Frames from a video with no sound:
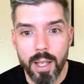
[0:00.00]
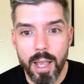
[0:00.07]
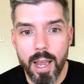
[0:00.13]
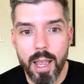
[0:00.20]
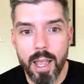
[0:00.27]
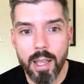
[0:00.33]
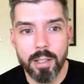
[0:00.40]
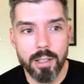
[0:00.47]

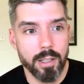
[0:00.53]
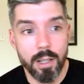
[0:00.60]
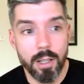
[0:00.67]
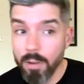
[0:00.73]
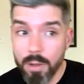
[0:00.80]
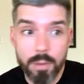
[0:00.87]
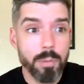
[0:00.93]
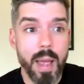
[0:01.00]
And it
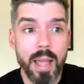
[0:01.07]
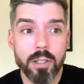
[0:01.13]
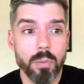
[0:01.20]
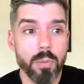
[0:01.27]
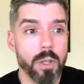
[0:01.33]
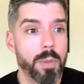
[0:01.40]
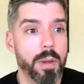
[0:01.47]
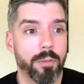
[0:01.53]
was
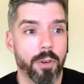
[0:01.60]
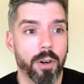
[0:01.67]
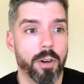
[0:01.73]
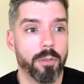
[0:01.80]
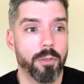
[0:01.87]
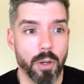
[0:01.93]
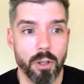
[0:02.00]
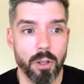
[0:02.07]
messing with me
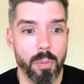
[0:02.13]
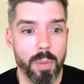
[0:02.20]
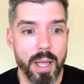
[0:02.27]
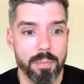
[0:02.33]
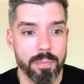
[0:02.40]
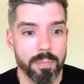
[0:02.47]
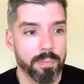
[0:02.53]
for a little bit.